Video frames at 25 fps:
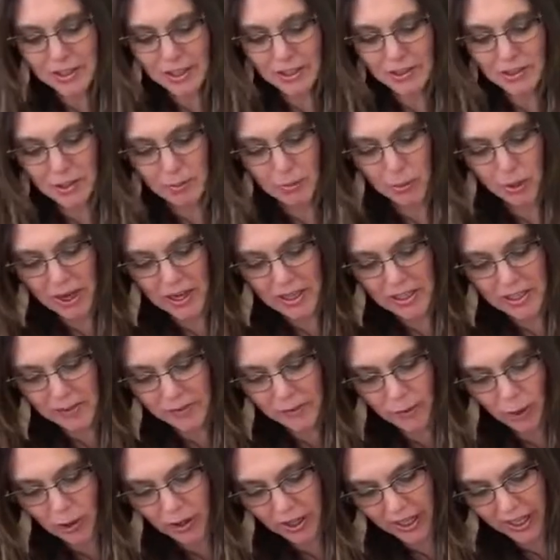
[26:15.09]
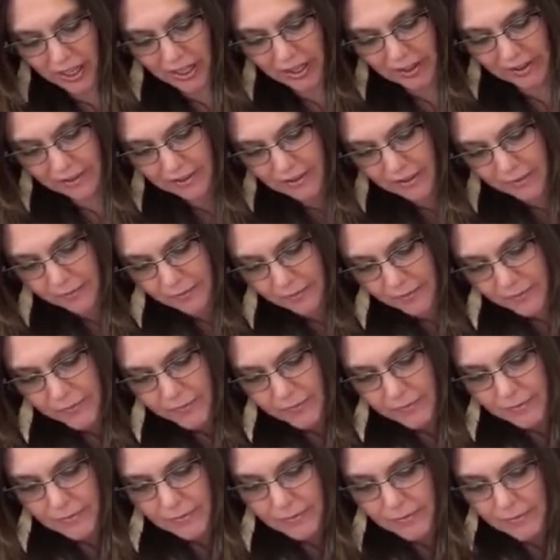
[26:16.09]
She says her brain's foggy.
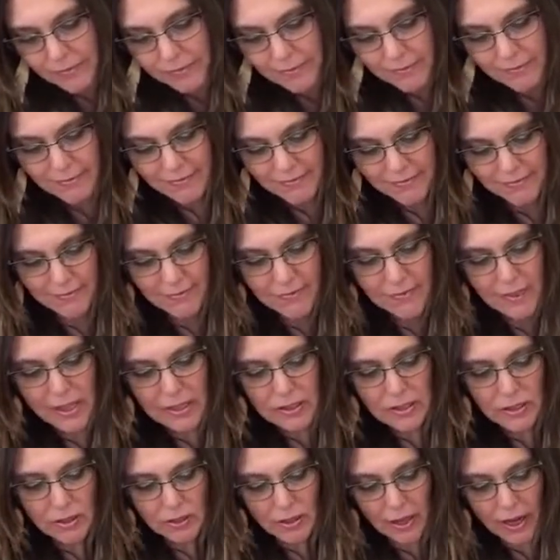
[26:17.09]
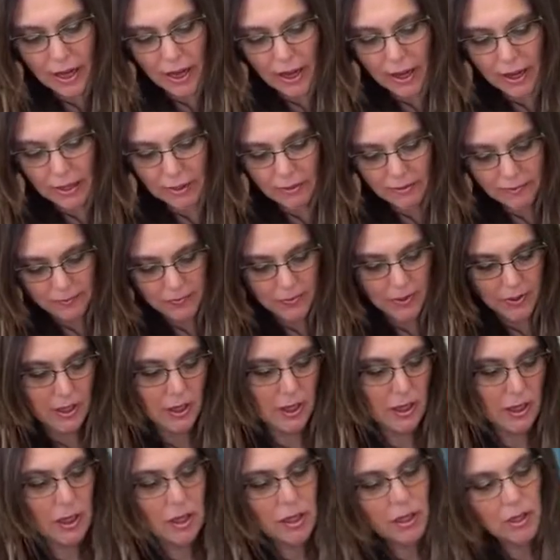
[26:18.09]
That's okay.
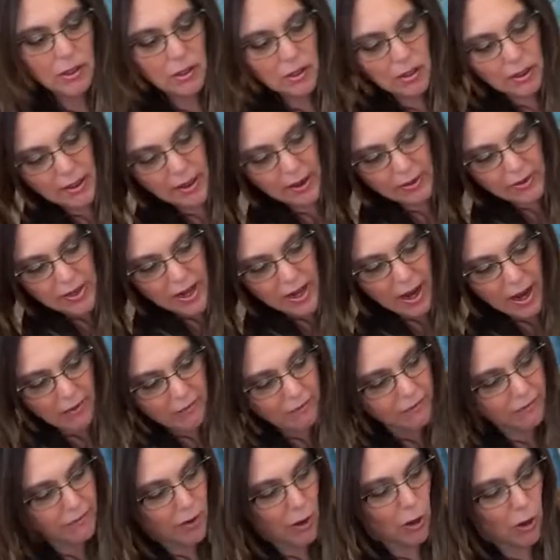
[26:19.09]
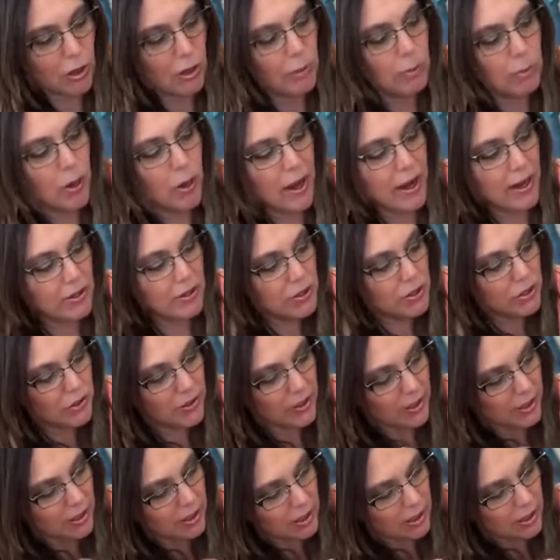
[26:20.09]
You're allowed to have fog brain
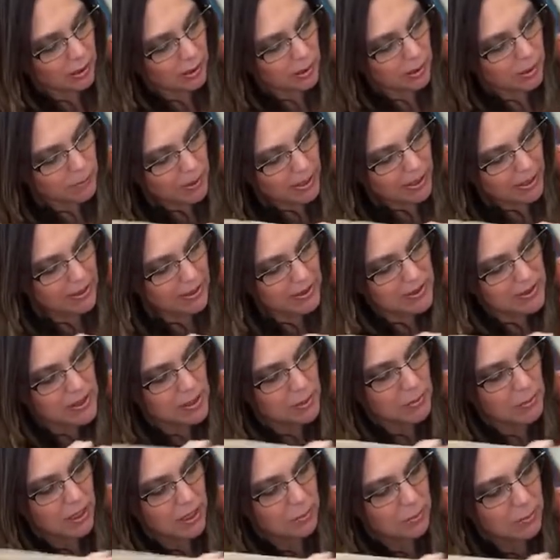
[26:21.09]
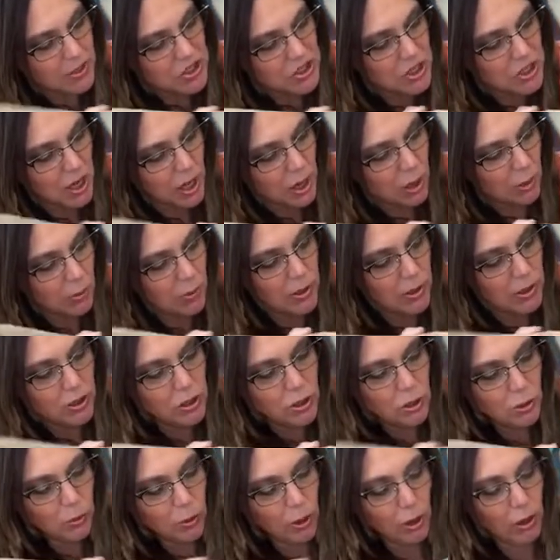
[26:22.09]
during a pandemic, Michelle.
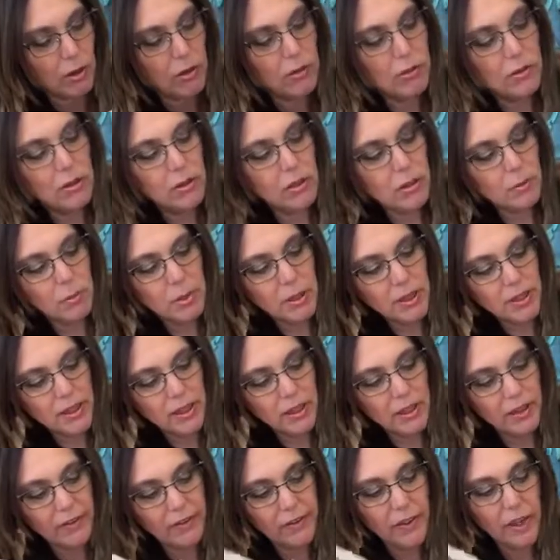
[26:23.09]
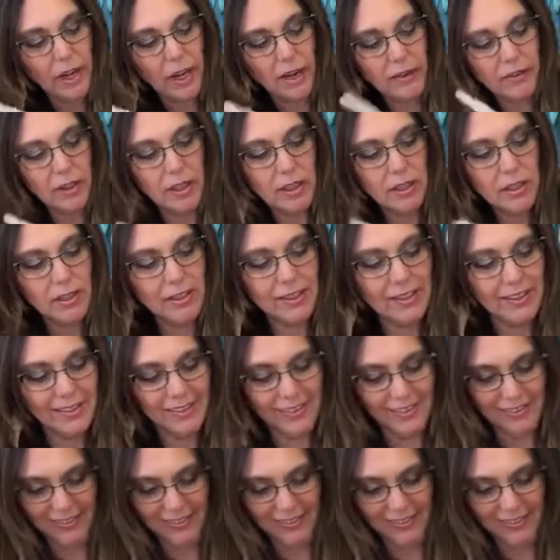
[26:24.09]
You are completely forgiven.